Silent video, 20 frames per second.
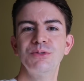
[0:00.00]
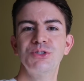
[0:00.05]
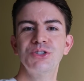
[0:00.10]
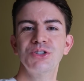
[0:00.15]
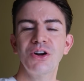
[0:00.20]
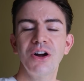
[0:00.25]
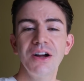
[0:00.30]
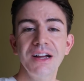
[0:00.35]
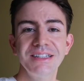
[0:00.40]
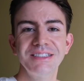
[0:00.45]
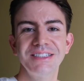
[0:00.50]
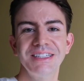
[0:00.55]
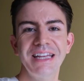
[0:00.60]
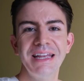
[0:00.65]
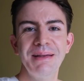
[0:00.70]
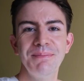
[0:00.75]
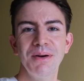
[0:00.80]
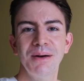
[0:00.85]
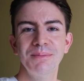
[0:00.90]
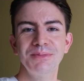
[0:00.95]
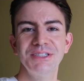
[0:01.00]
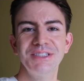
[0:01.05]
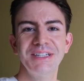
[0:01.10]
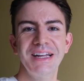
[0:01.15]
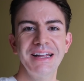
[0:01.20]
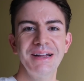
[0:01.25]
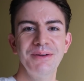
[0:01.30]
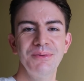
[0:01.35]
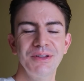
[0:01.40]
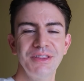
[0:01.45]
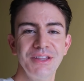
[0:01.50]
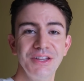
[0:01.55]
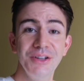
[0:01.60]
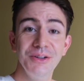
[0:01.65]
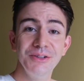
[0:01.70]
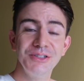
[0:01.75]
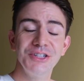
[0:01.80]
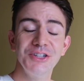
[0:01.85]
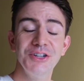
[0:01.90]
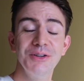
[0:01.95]
I'm trying to keep up to date with
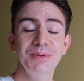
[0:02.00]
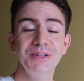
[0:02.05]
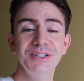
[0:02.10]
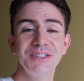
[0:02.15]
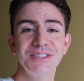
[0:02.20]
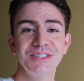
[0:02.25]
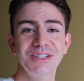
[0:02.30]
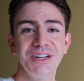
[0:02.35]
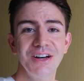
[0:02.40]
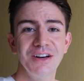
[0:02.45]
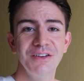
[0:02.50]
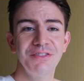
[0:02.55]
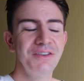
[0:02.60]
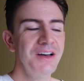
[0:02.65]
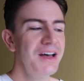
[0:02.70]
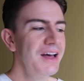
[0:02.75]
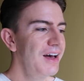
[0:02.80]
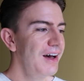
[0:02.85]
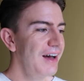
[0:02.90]
YouTube and stuff.